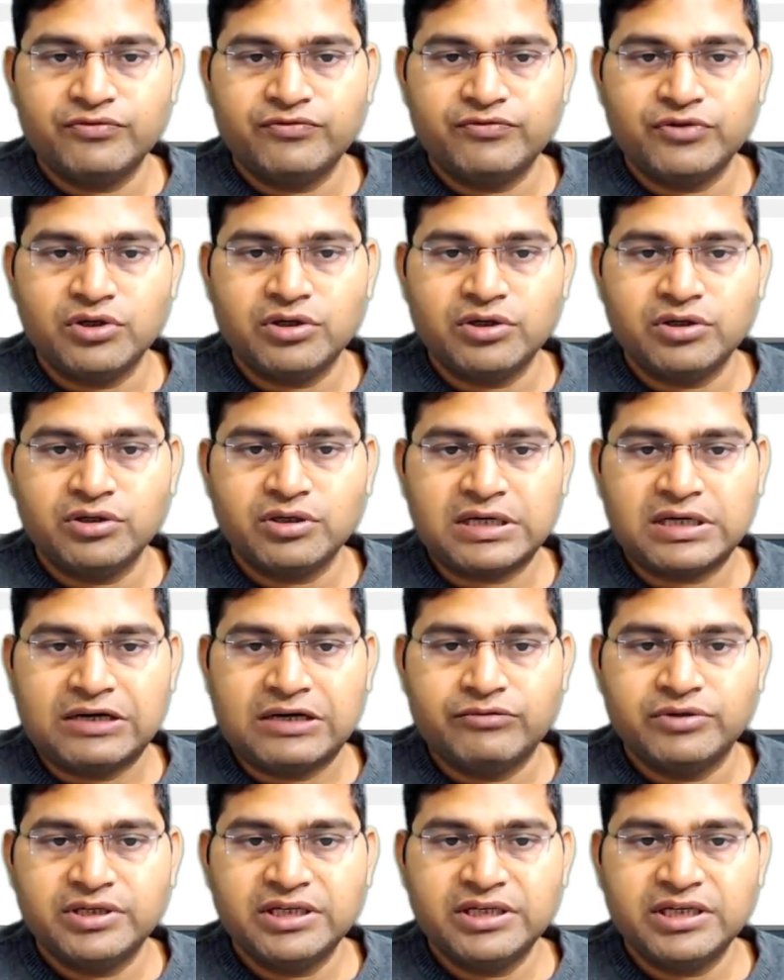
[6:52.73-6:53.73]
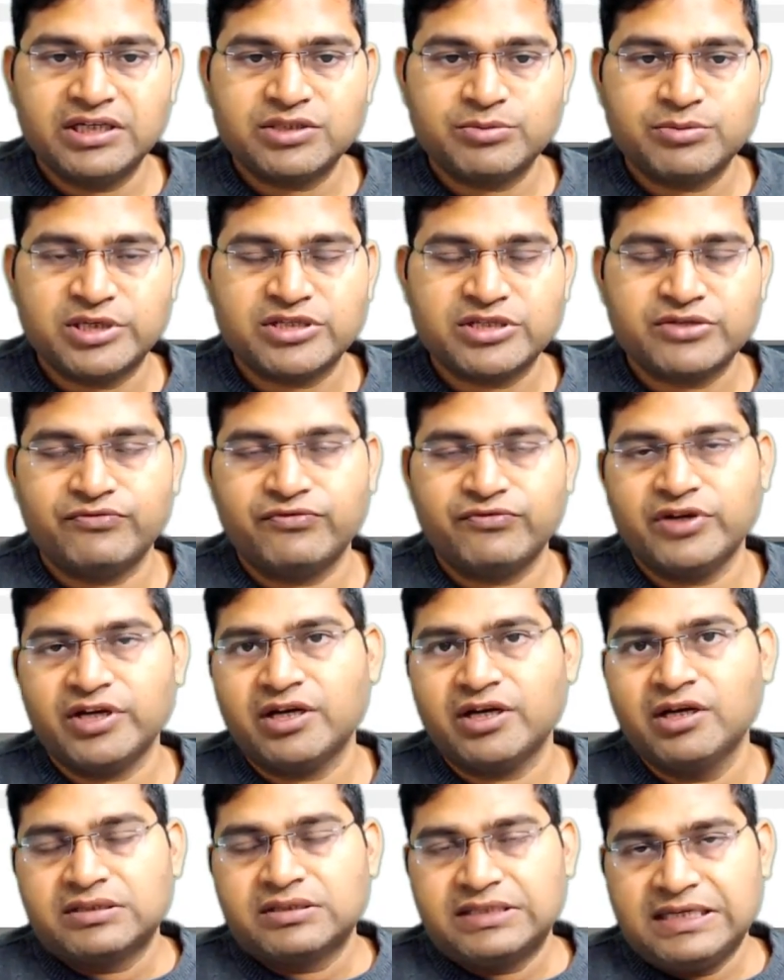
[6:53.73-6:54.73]
If you are counting a specific
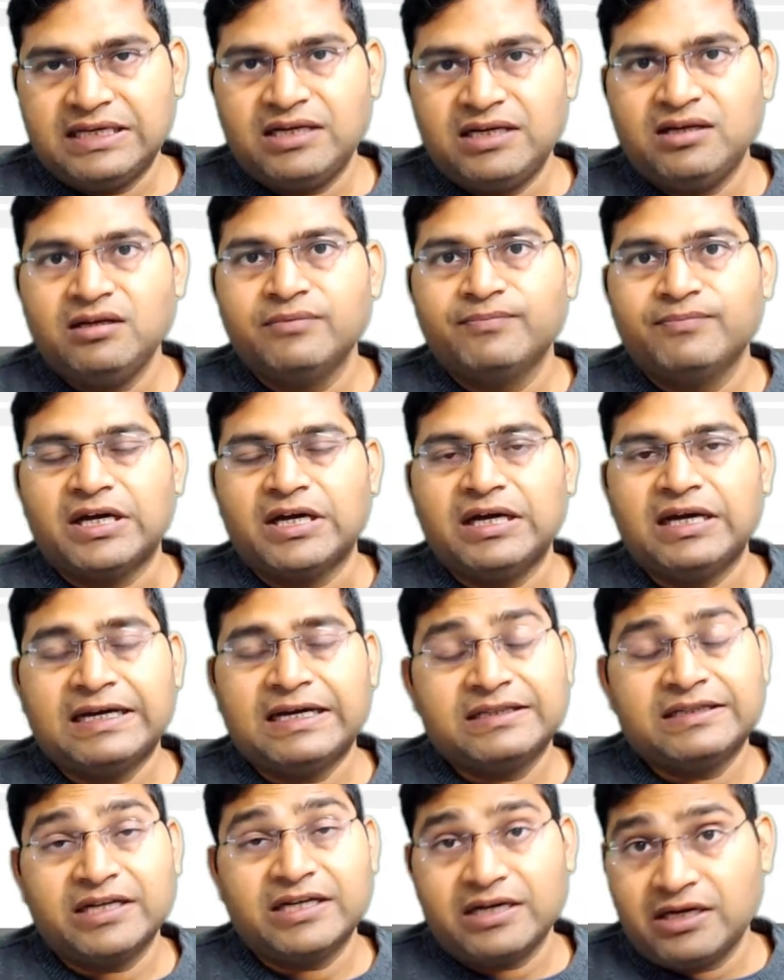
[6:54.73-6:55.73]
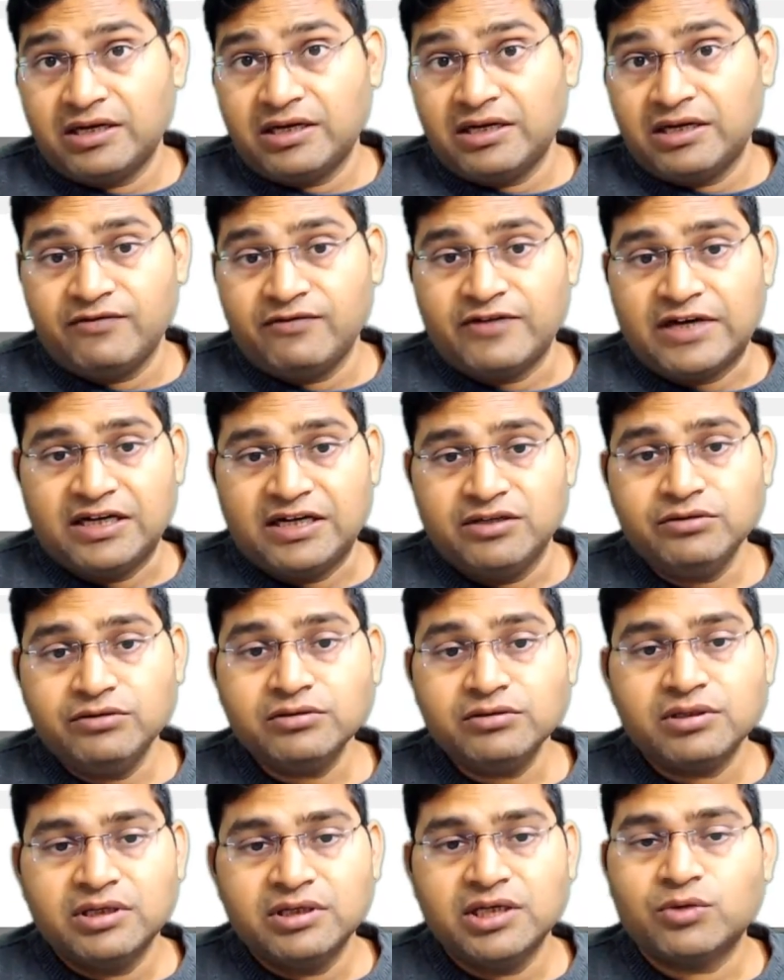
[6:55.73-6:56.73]
cell uh, and there are null
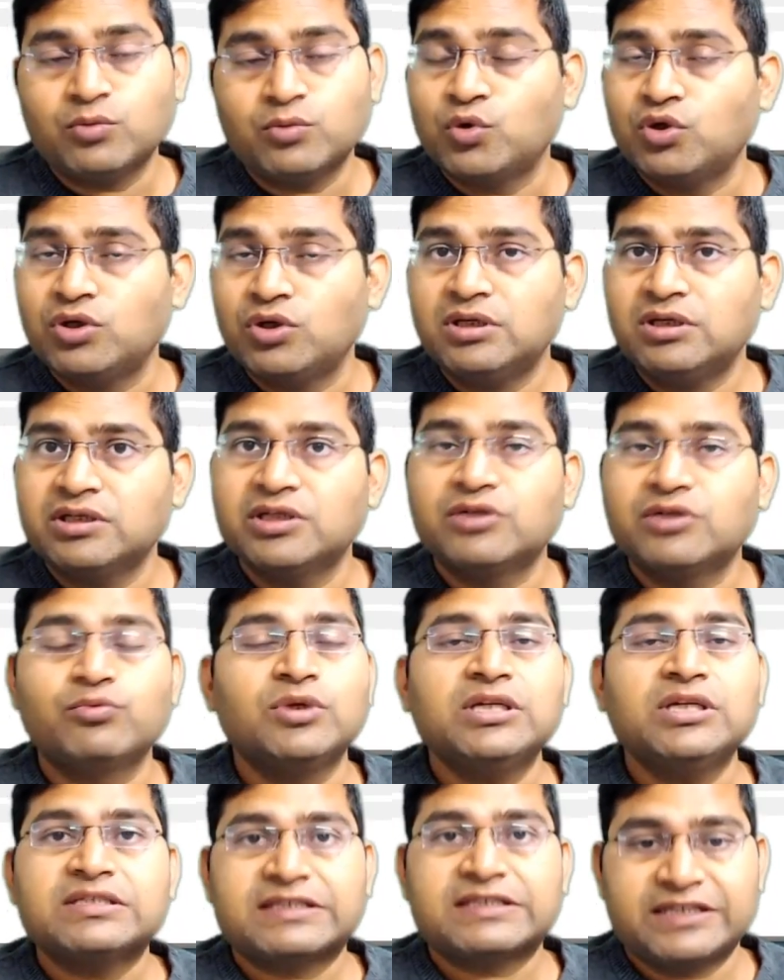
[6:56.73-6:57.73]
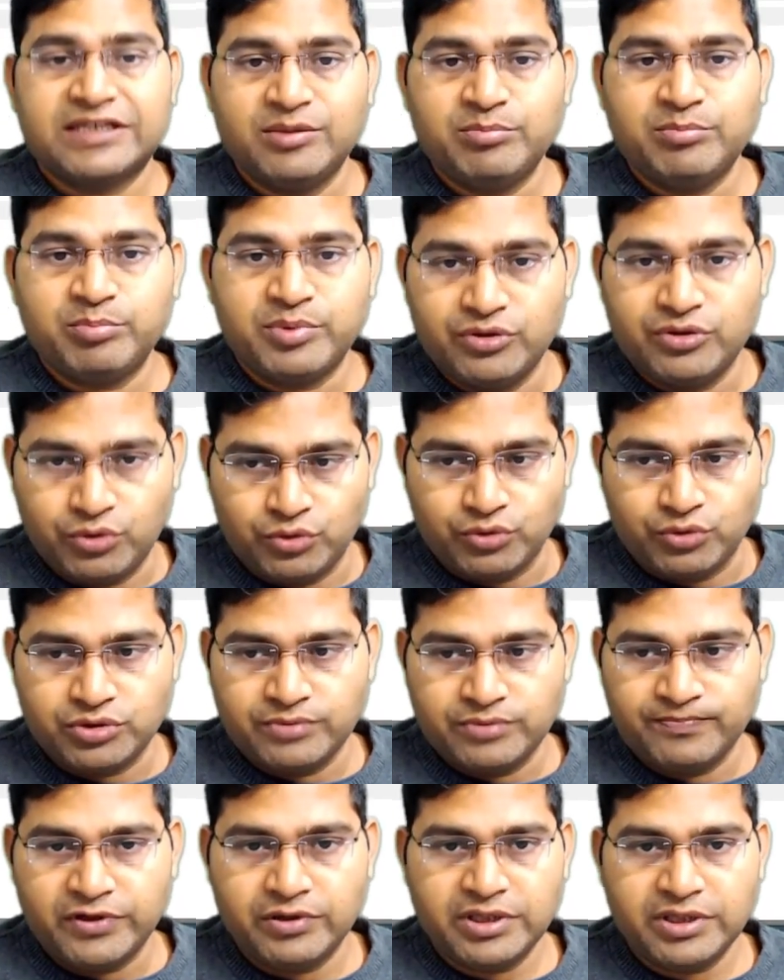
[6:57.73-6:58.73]
values, it won't, it will skip
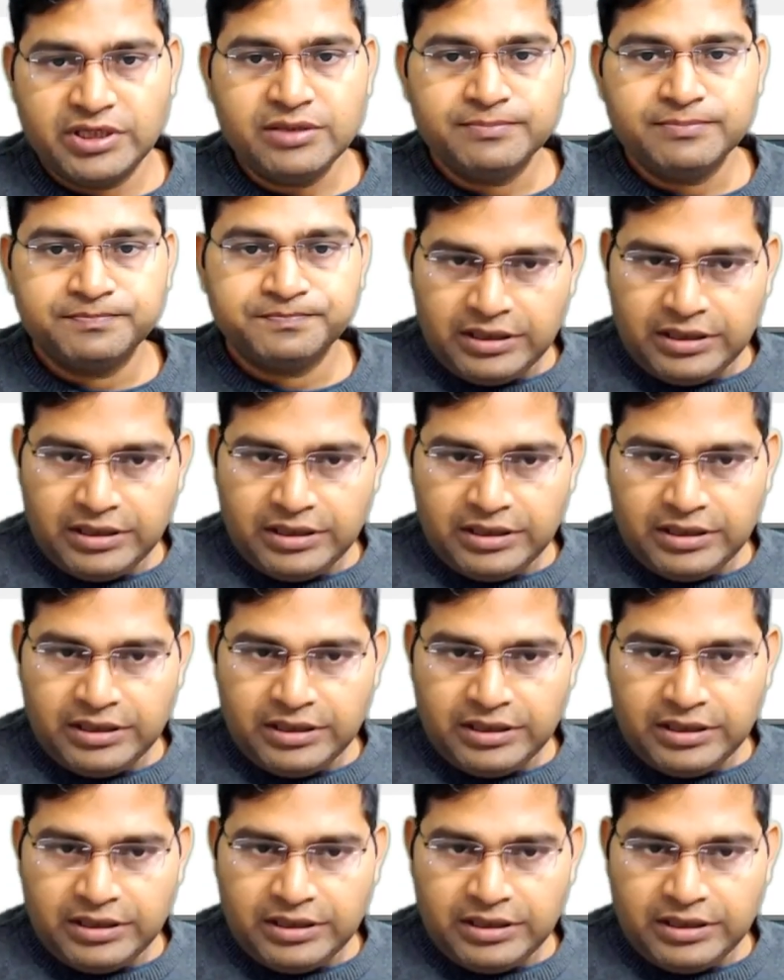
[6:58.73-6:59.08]
those. Okay.